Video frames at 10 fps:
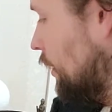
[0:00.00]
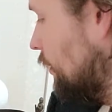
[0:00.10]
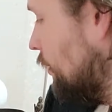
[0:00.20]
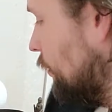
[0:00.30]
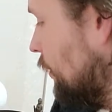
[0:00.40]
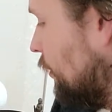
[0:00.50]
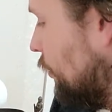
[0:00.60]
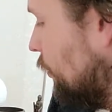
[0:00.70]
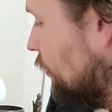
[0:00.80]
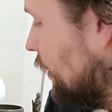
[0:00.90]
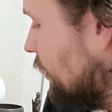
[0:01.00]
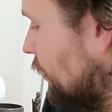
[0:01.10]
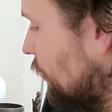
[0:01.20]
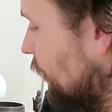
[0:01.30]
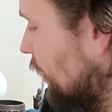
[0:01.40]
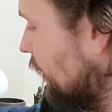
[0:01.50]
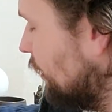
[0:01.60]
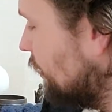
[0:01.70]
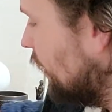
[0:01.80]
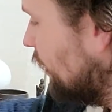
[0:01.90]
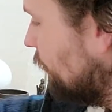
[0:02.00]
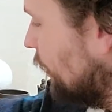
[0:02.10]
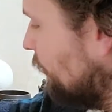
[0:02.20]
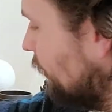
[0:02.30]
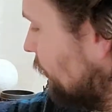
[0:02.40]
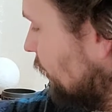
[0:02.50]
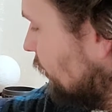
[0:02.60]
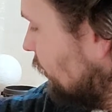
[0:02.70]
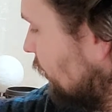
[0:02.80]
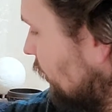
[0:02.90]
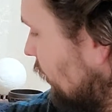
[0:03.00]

so this whole section over here is kind of my favorites.